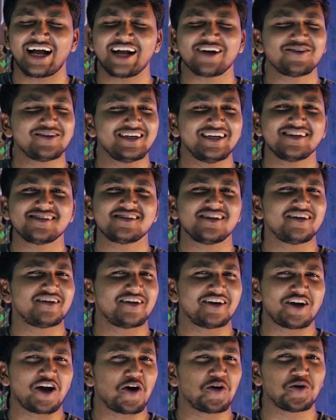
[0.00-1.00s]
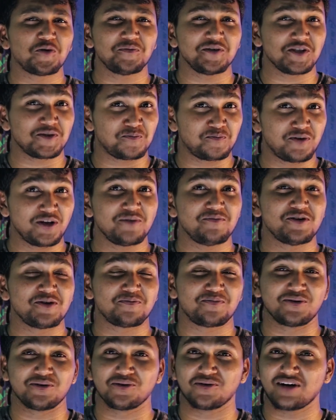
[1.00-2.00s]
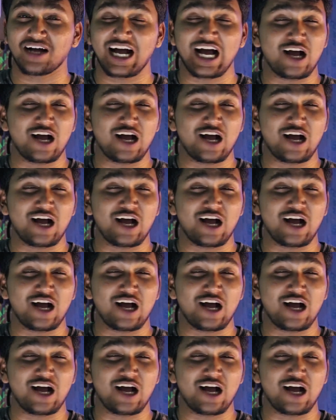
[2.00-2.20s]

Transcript: I could easily run Adobe's Premiere Pro,